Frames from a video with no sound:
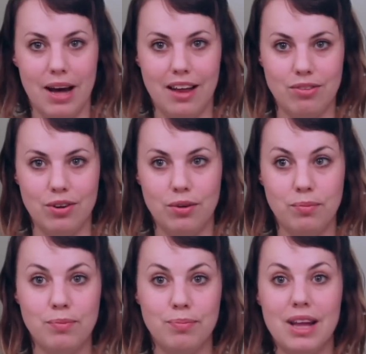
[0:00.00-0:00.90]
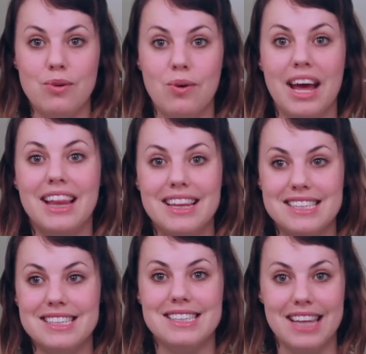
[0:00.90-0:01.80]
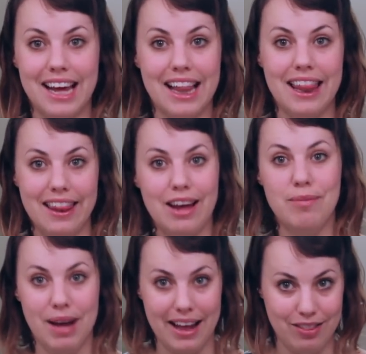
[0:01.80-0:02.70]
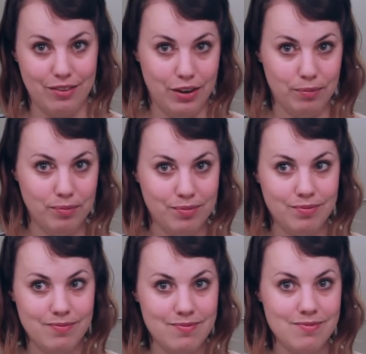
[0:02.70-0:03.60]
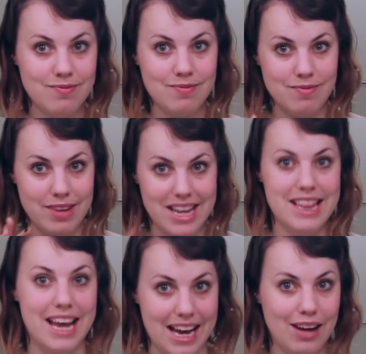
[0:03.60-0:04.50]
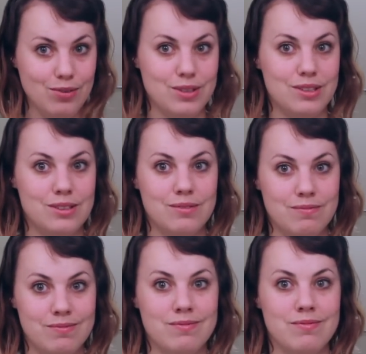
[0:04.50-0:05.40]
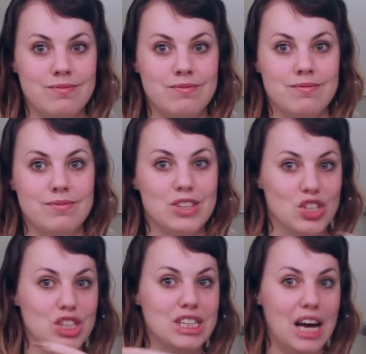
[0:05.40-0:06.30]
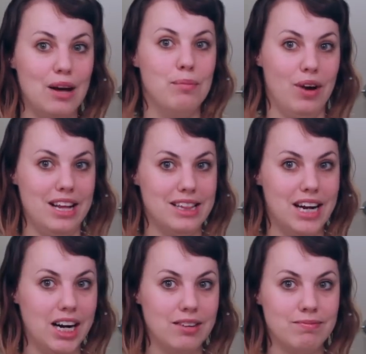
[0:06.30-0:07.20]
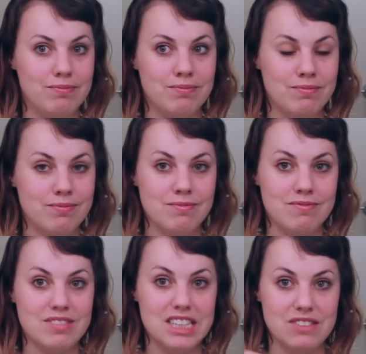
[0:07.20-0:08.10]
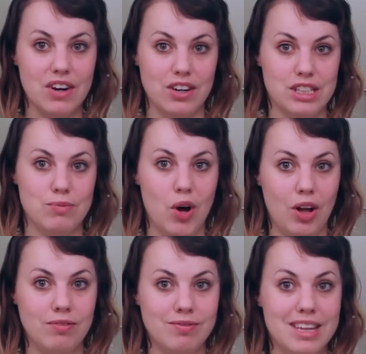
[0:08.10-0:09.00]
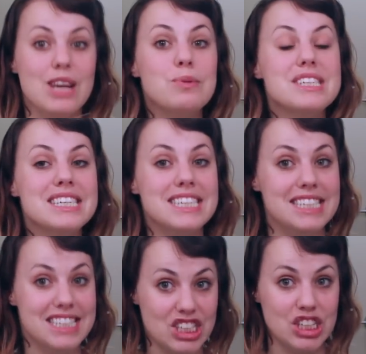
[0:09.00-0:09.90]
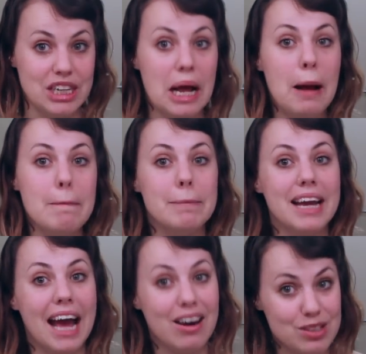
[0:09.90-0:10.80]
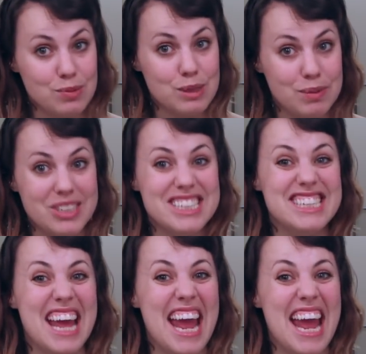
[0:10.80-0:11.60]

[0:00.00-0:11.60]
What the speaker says: bathroom. By the way, this is like the bathroom in the house. There's a tub right there. It's very small. It was an addition. My house was built in